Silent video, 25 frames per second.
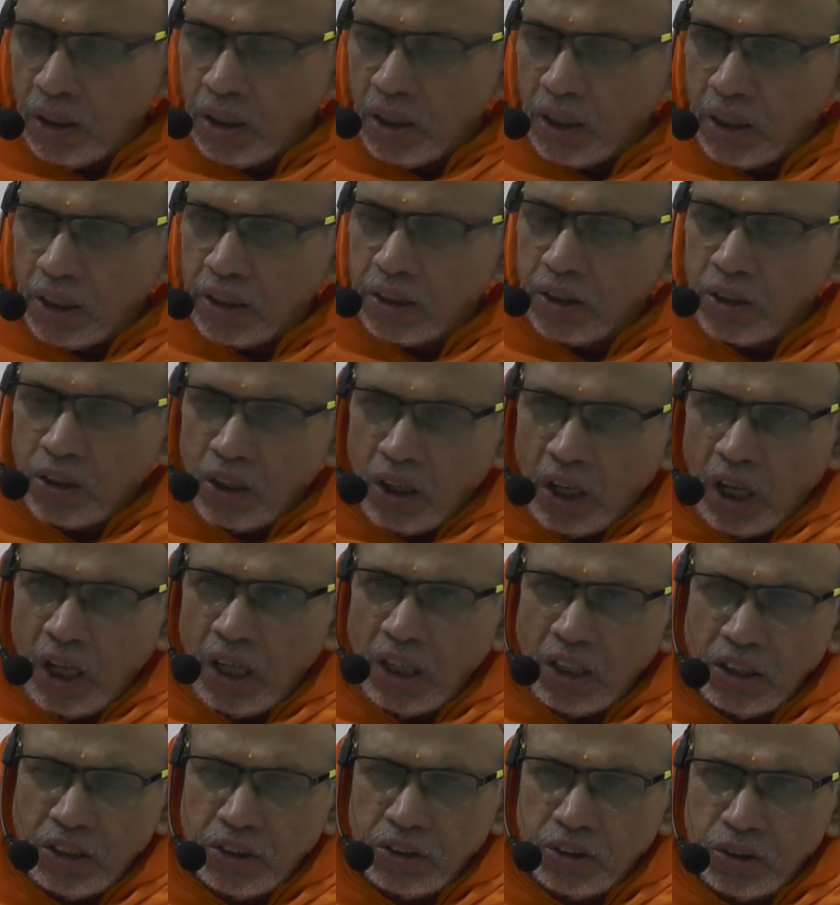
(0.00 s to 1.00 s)
Like
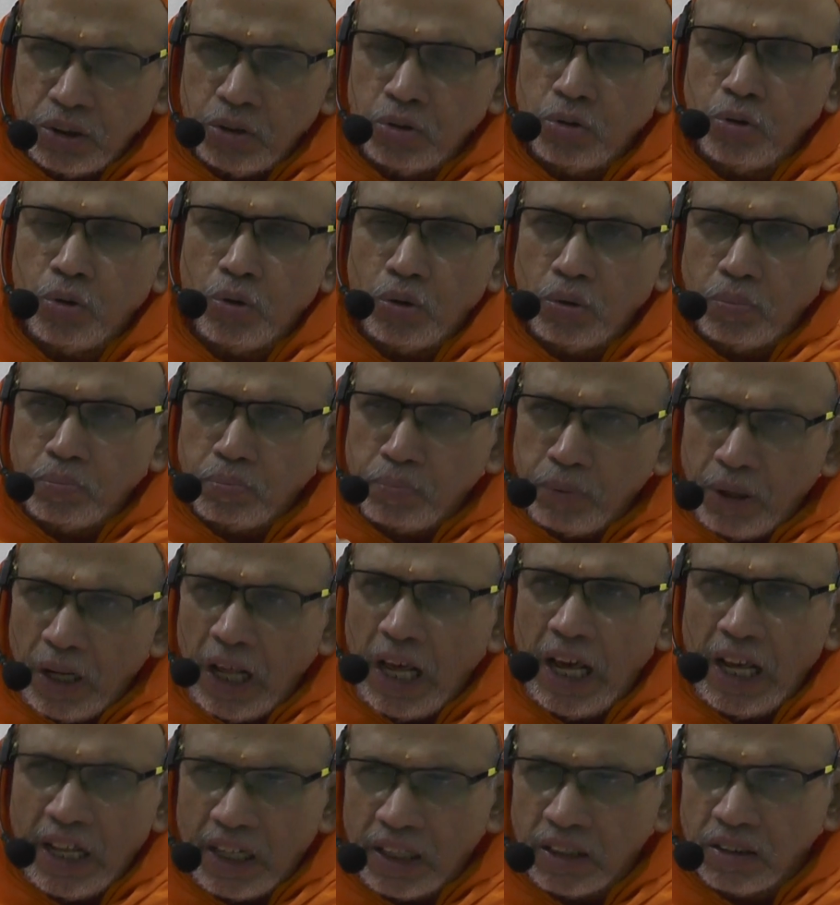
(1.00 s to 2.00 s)
knowledge, you don't
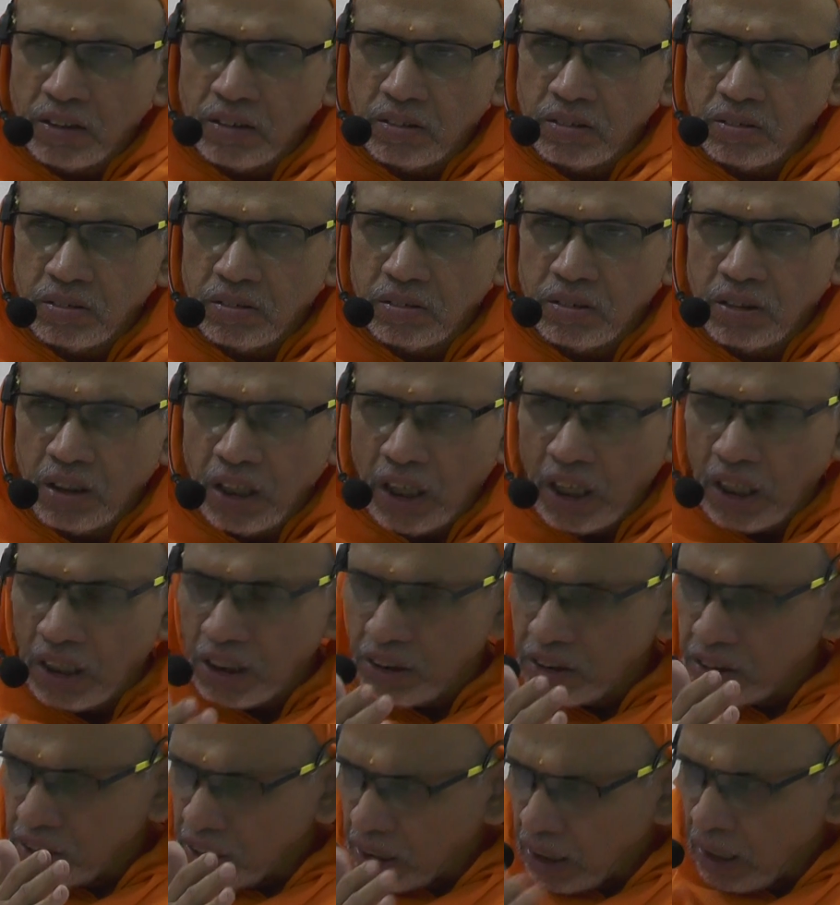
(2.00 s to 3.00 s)
plan.
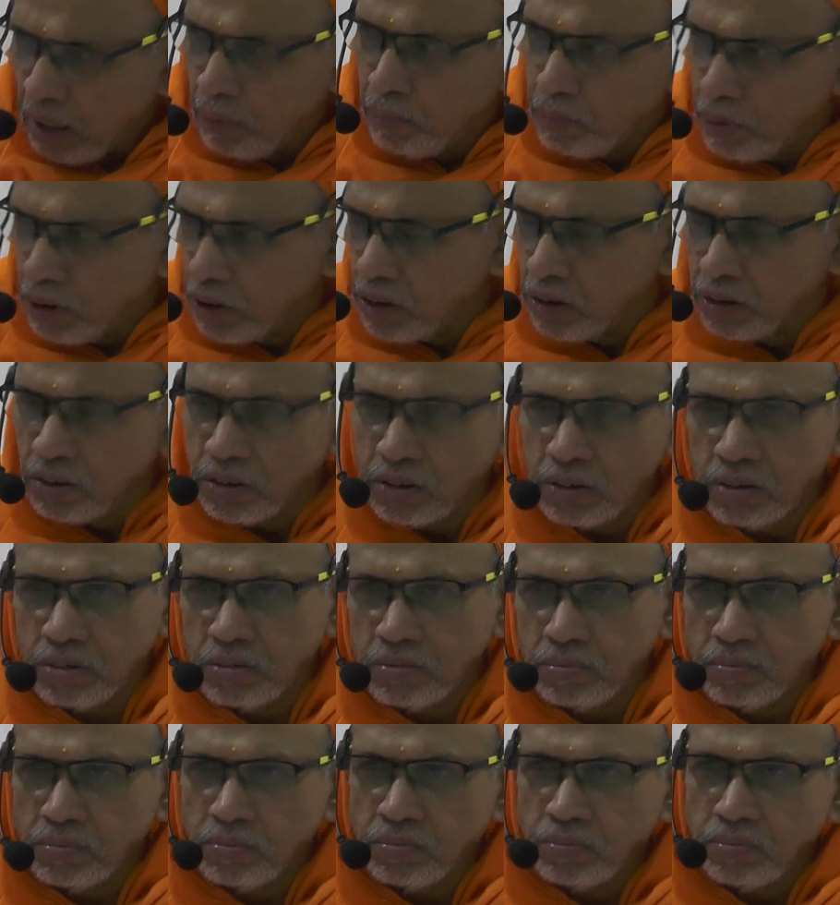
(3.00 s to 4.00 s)
Knowledge happens.
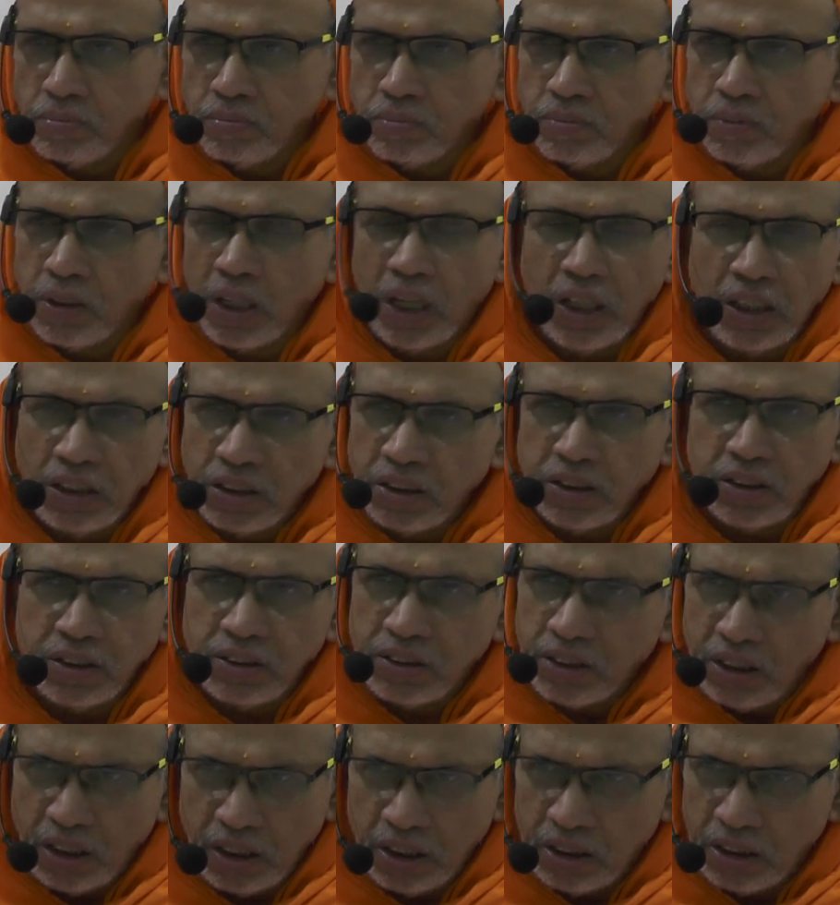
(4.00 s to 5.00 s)
Knowledge
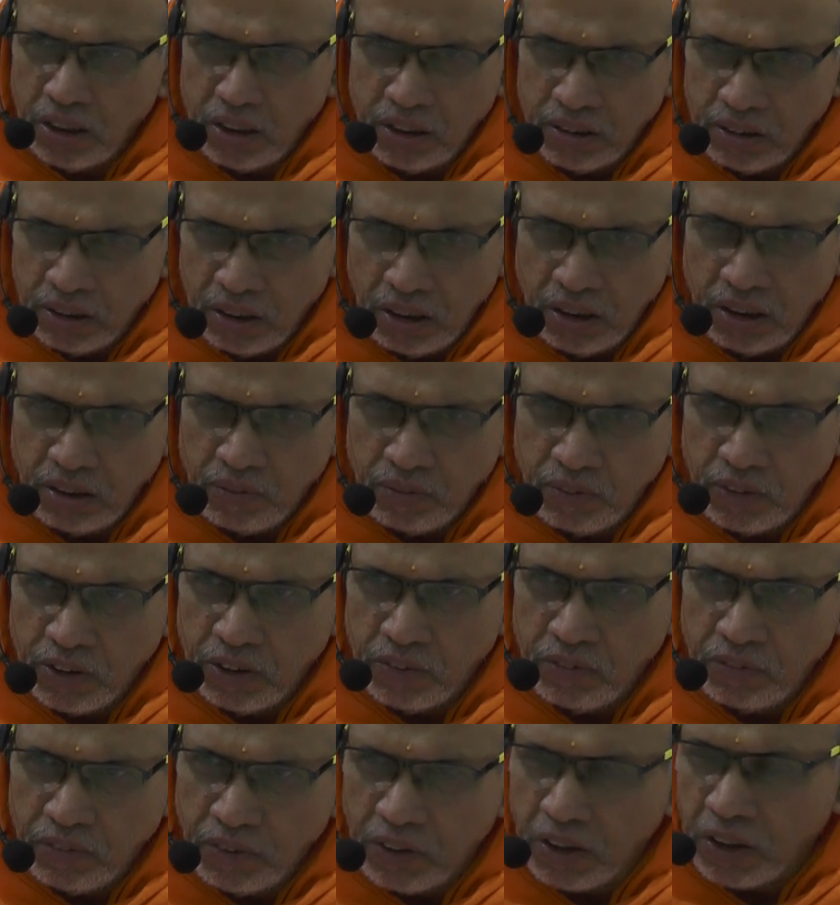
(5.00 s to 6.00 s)
is not the result of an
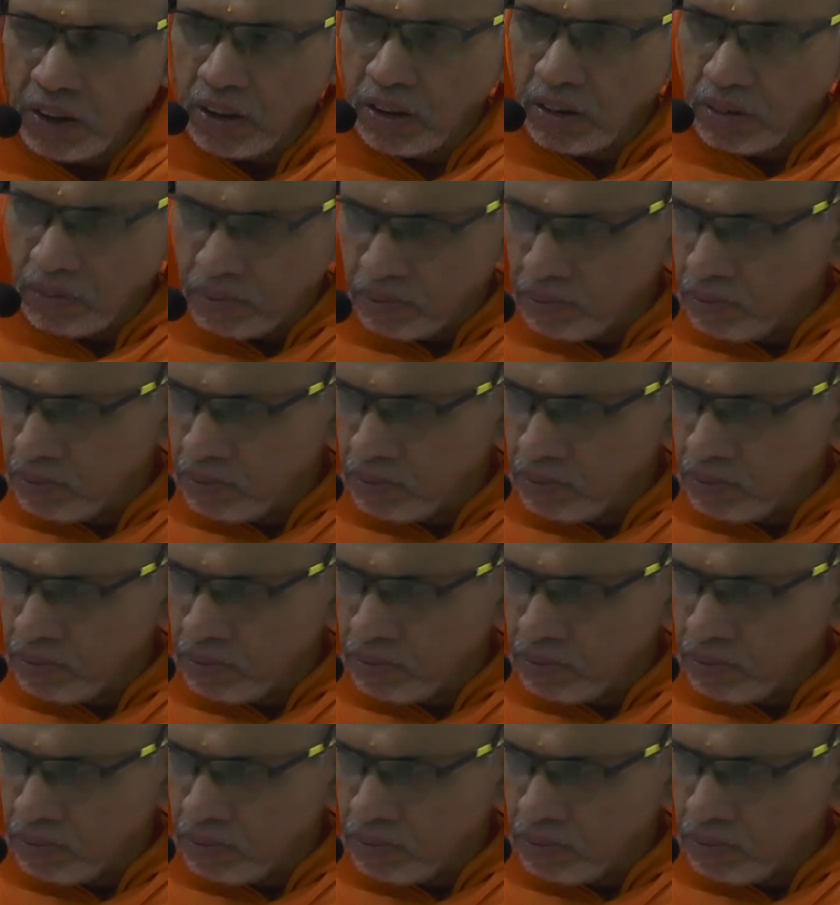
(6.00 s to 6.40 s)
effort.